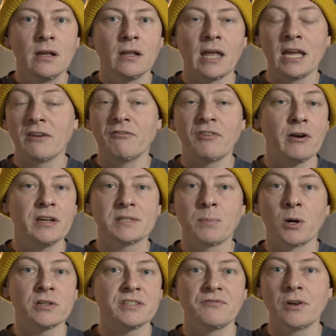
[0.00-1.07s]
like various
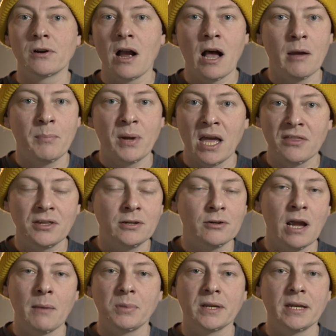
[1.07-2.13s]
parts of your hot path in your
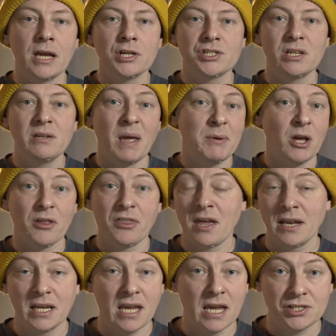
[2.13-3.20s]
application, maybe
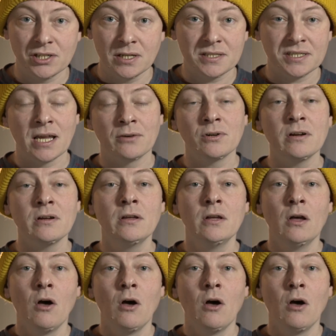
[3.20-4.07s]
authentication, etc.